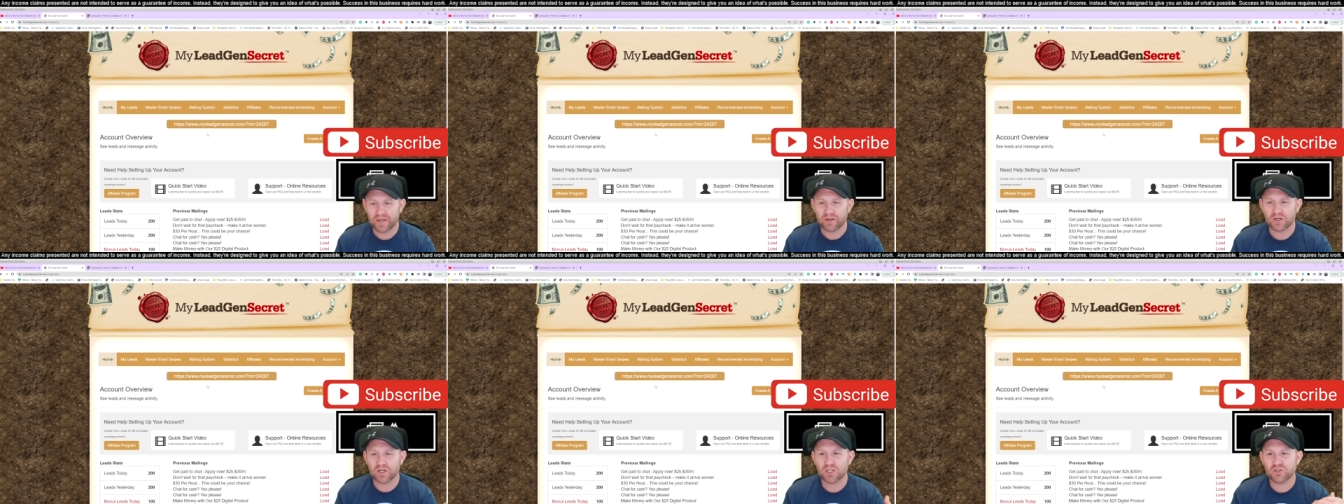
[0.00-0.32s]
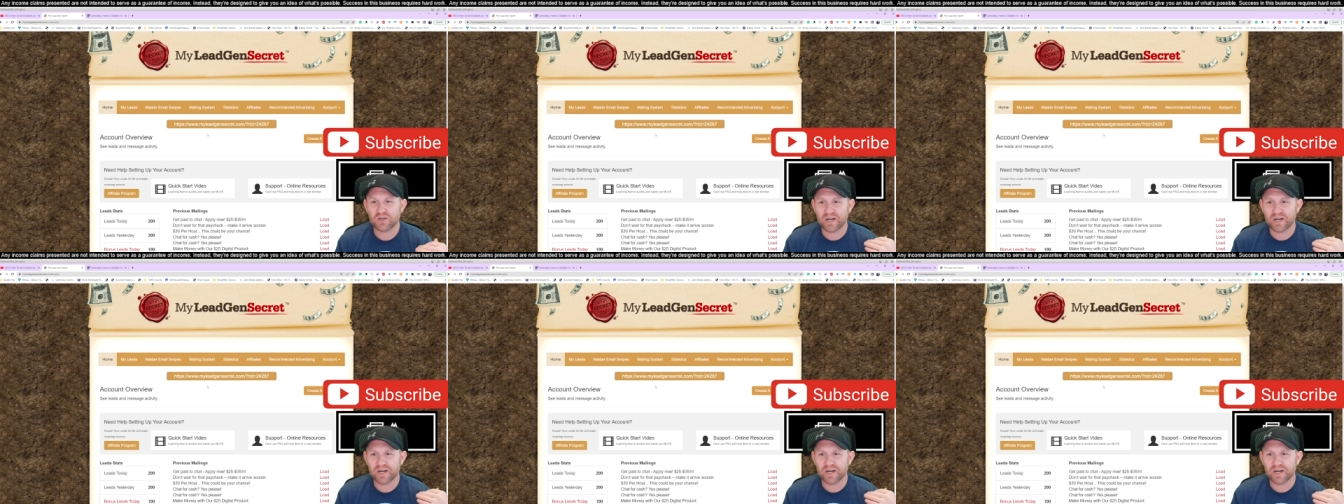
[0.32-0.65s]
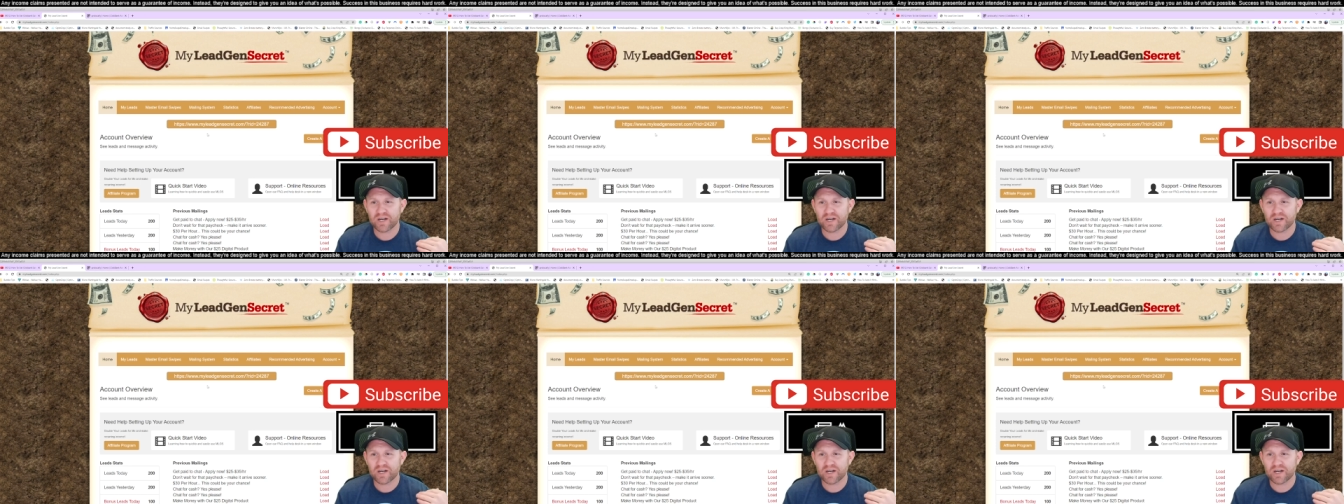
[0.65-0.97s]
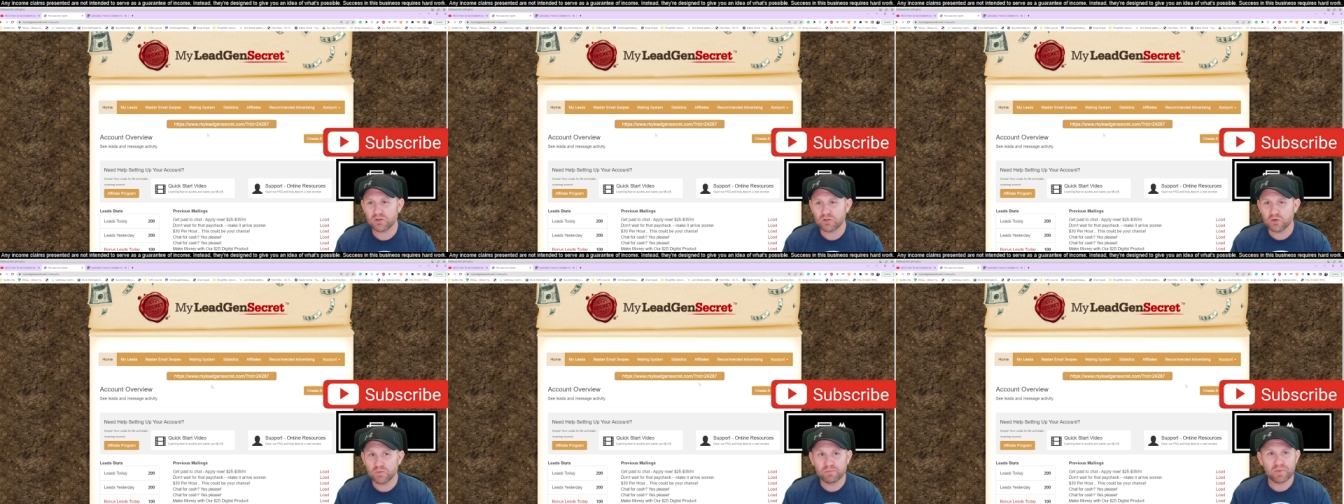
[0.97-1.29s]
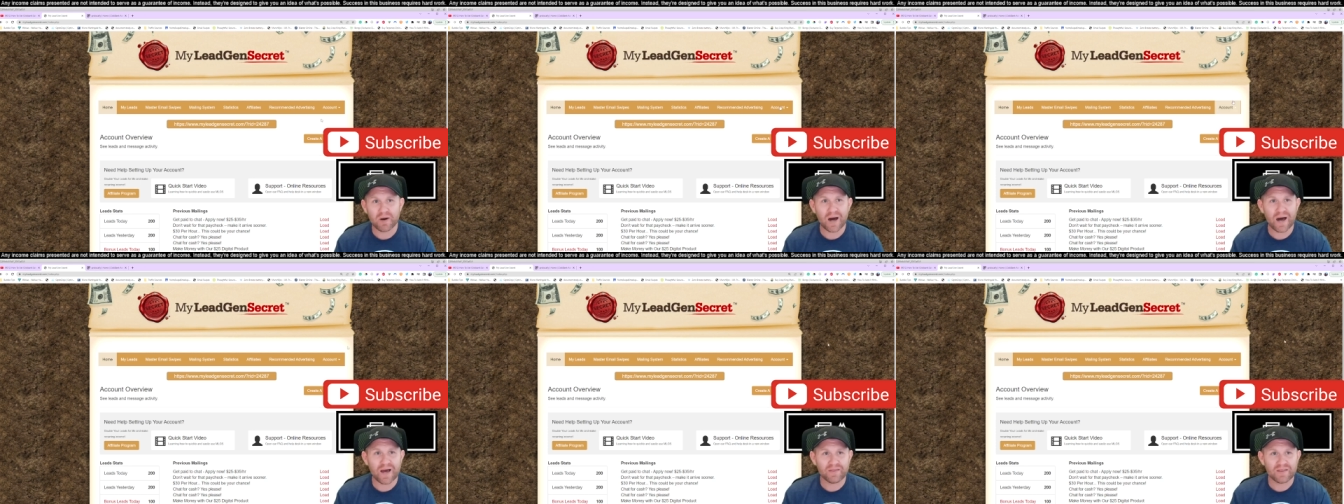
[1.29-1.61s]
They're gonna try to upsell you to
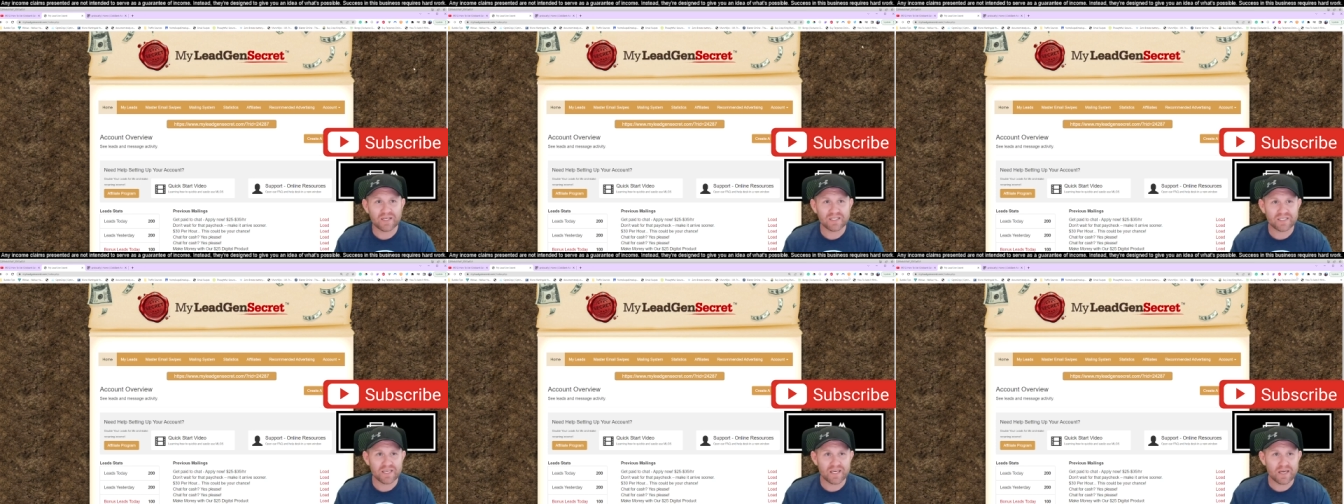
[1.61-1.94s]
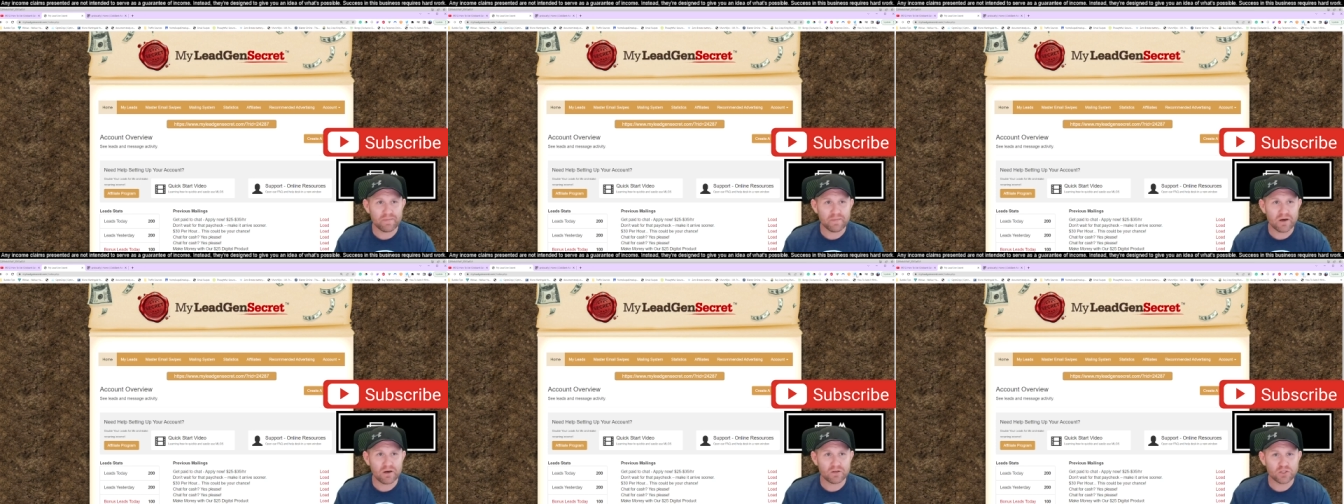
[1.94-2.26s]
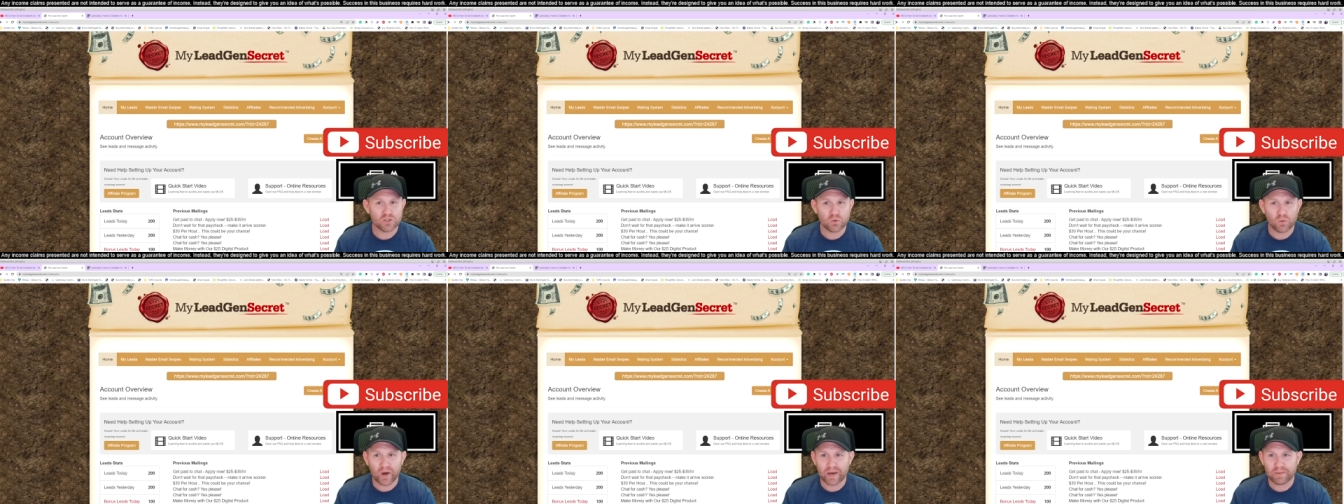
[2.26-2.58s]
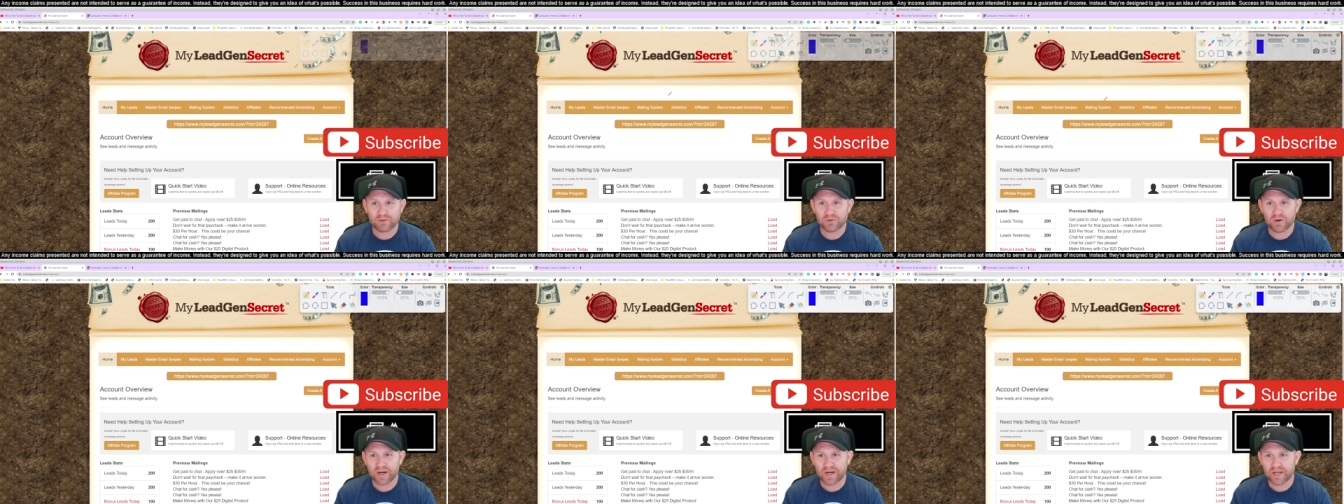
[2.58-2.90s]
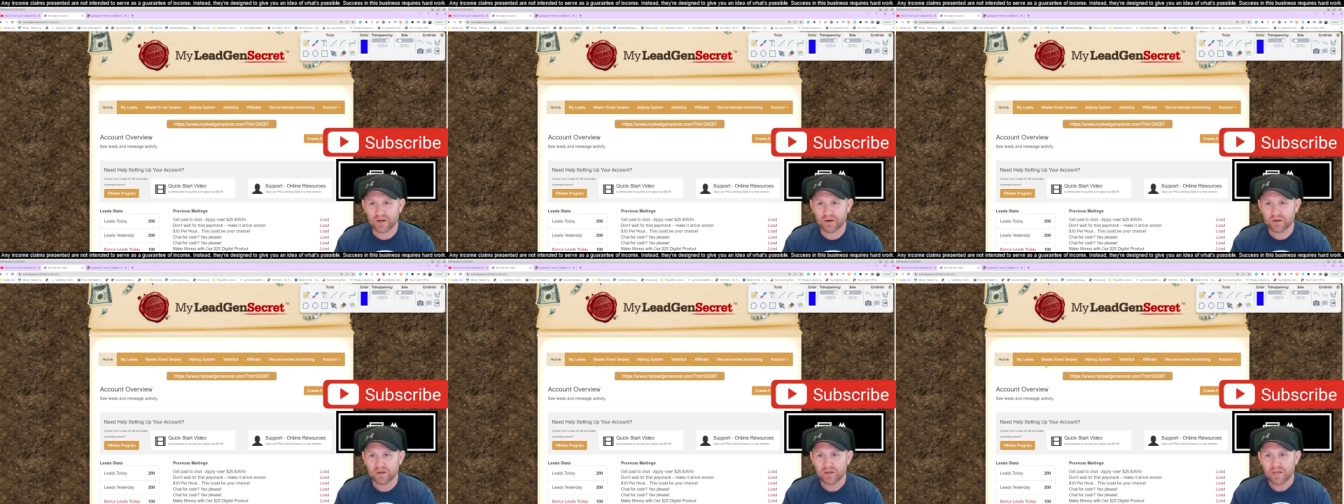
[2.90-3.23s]
buy these email swipes right
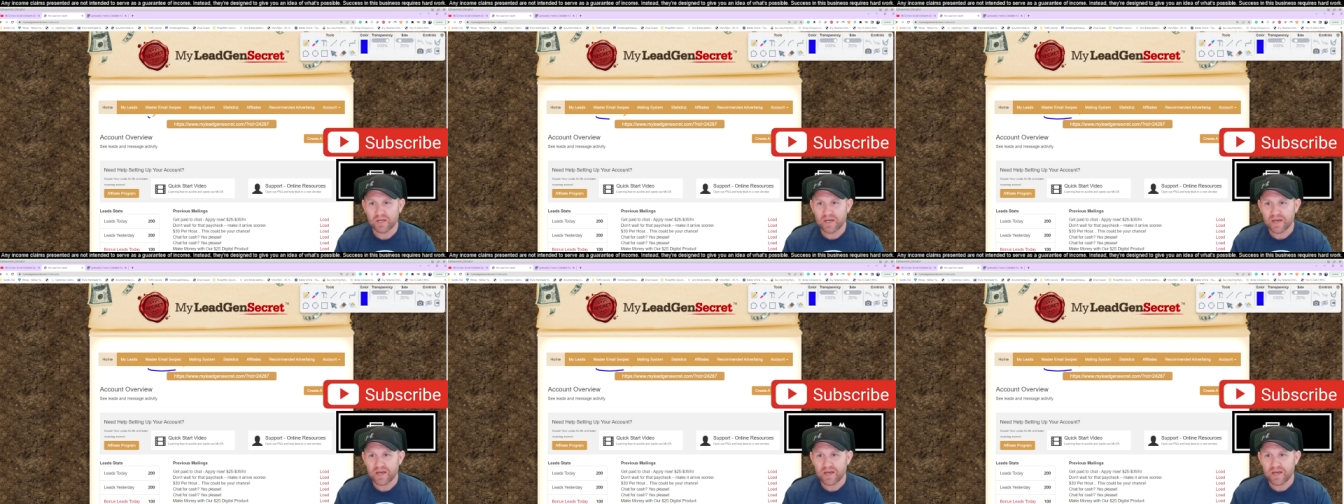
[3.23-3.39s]
here.